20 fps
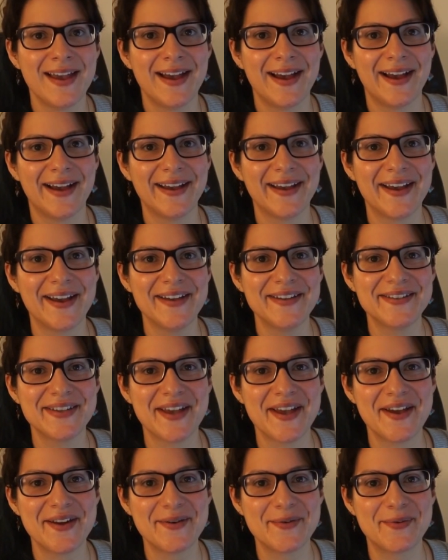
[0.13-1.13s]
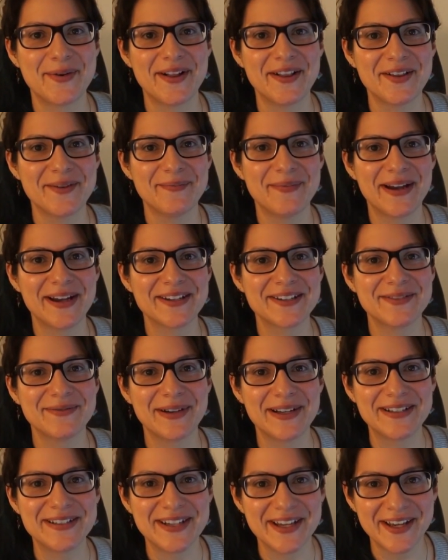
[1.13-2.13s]
Hi guys and welcome back to
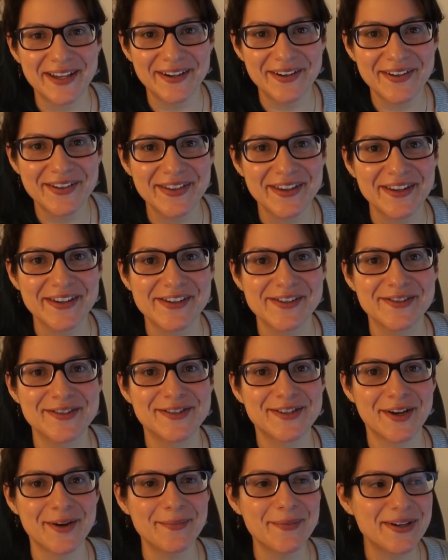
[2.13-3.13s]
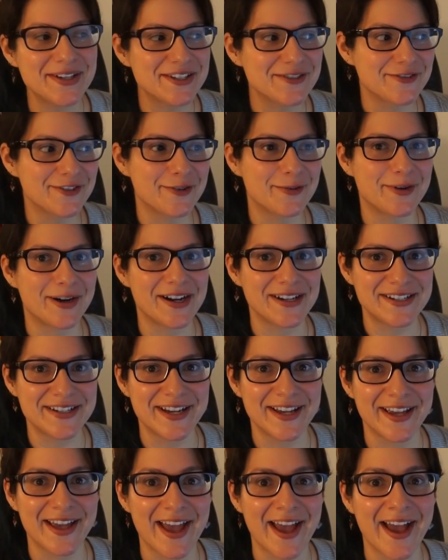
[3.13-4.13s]
my channel. Thank you so much for
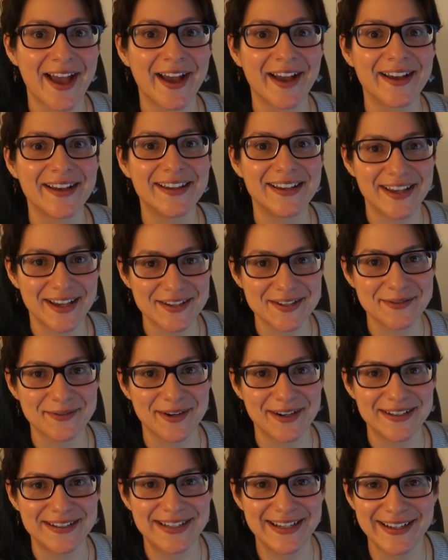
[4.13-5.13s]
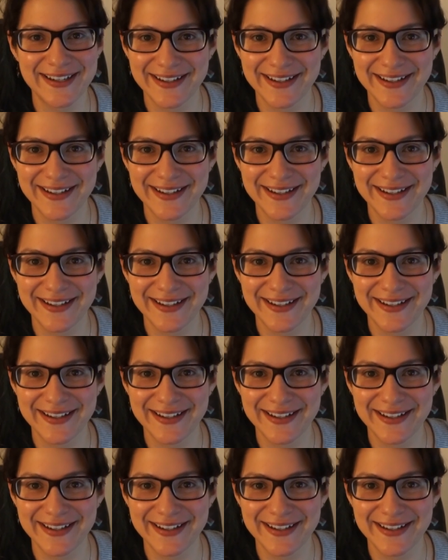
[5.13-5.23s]
watching. Guess what?